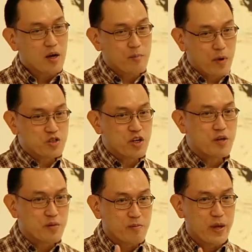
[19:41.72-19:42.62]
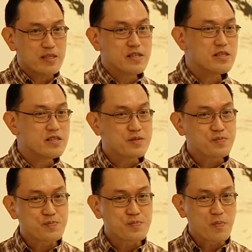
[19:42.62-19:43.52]
portrait painted
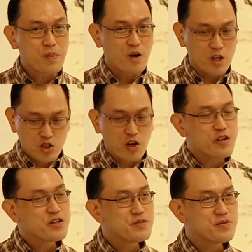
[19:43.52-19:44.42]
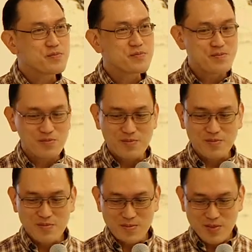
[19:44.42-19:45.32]
or drawn.
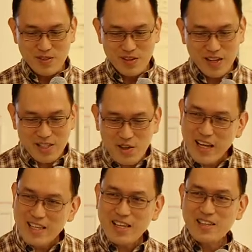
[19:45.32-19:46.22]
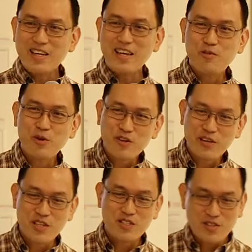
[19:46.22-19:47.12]
Okay, so I think I want to
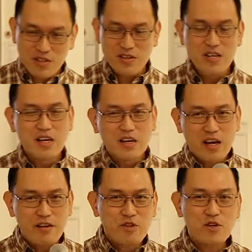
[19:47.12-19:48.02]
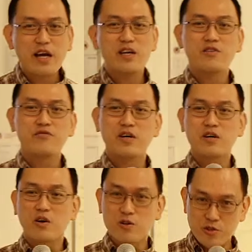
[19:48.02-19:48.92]
leave this. I have no kind of
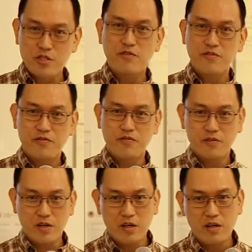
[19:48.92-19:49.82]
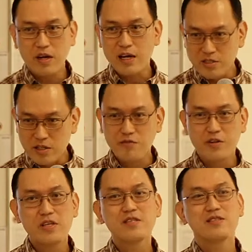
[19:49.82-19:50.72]
conclusive answer for
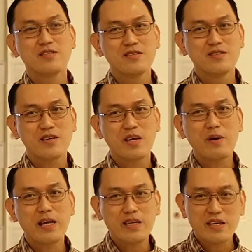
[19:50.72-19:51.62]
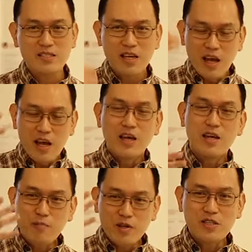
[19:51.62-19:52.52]
this. Okay, but I think it's
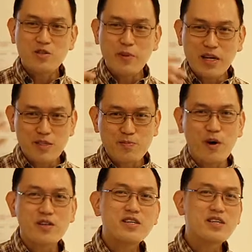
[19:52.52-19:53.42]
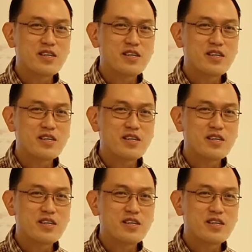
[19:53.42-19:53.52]
important to make us ponder,